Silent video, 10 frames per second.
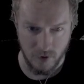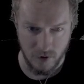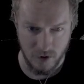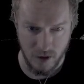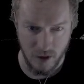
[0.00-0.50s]

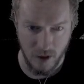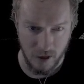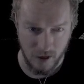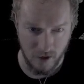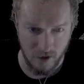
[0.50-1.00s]
See,
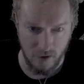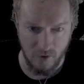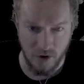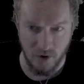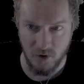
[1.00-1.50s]
like, if
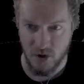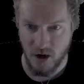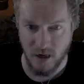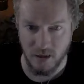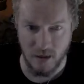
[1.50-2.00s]
I do
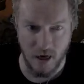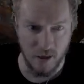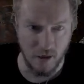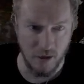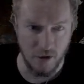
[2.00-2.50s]
Dragon
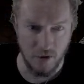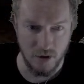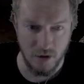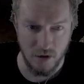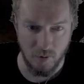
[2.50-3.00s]
Talon, it
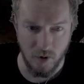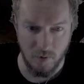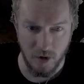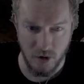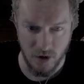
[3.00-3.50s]
uses up all
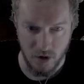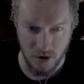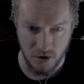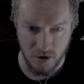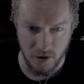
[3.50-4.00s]
my
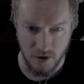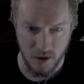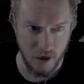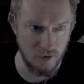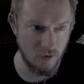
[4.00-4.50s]
charges and it's
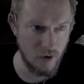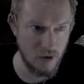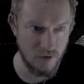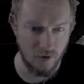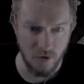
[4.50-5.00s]
kind of
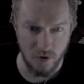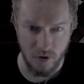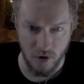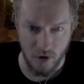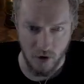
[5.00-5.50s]
wasteful
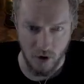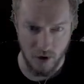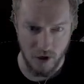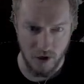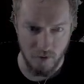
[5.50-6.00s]
on
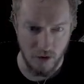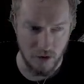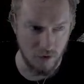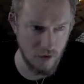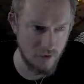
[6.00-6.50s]
an enemy
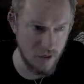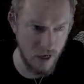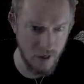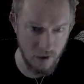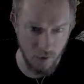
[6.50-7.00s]
that would have
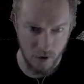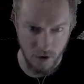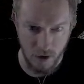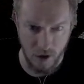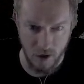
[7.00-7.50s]
died in
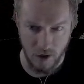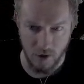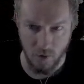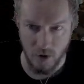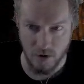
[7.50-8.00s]
one kick
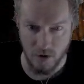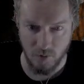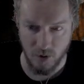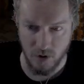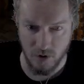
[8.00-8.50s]
anyways on
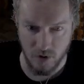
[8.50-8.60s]
players